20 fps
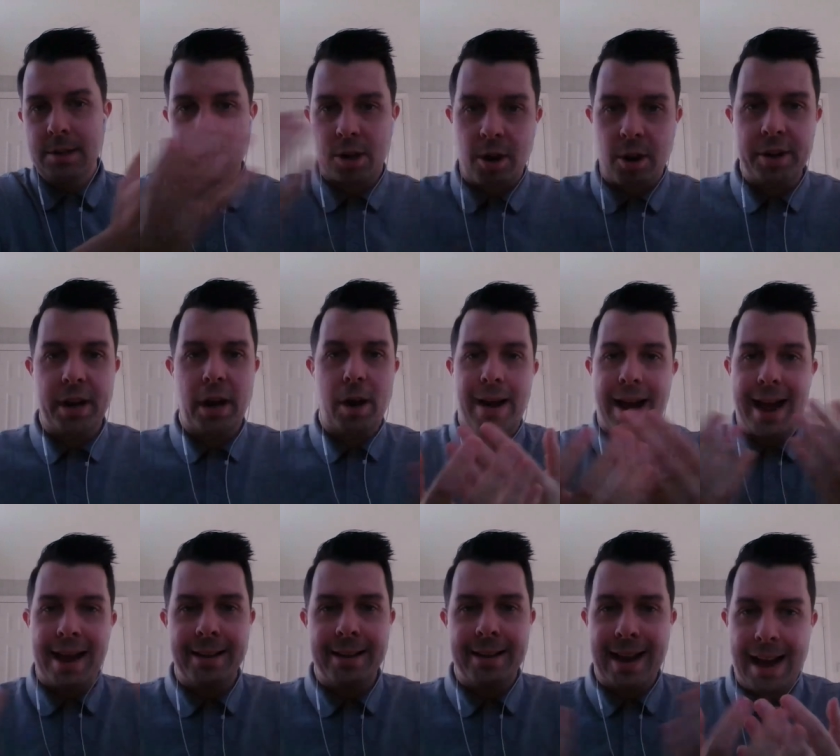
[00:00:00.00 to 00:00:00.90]
to kind of go
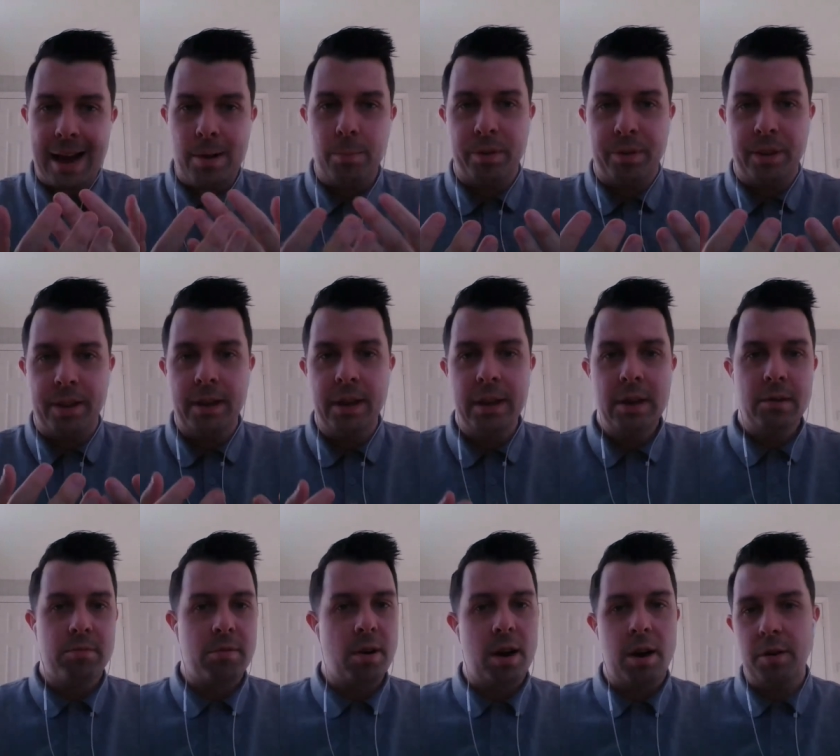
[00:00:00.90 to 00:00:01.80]
hand in hand with it
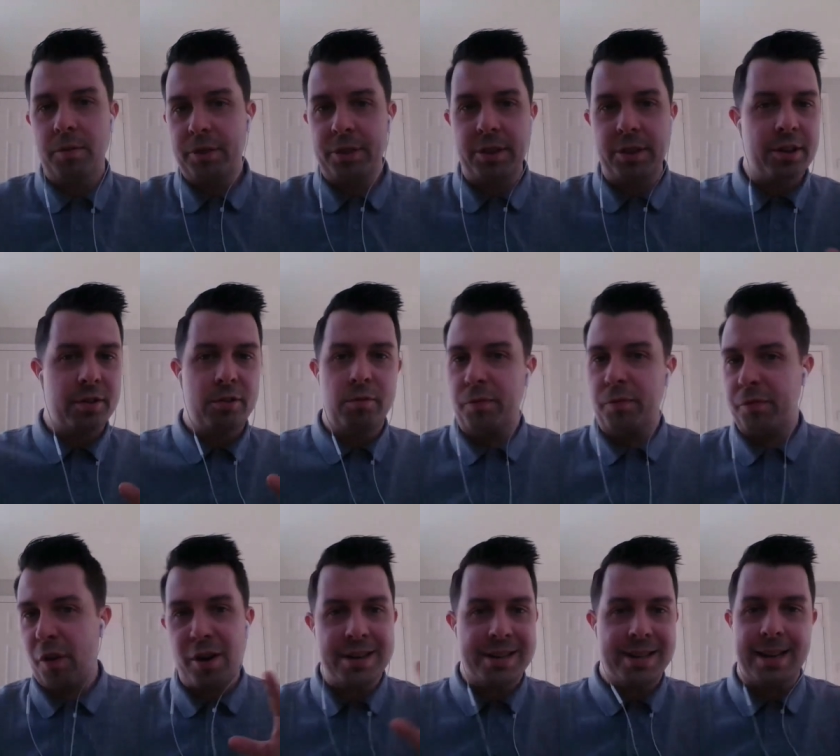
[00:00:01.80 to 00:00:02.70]
rather than
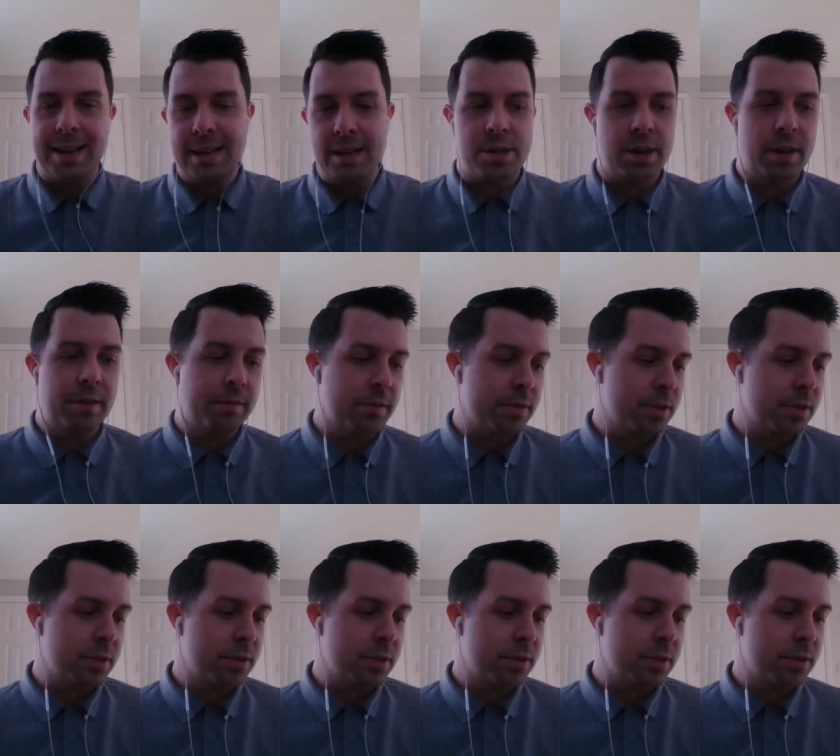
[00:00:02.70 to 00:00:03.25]
fighting each other.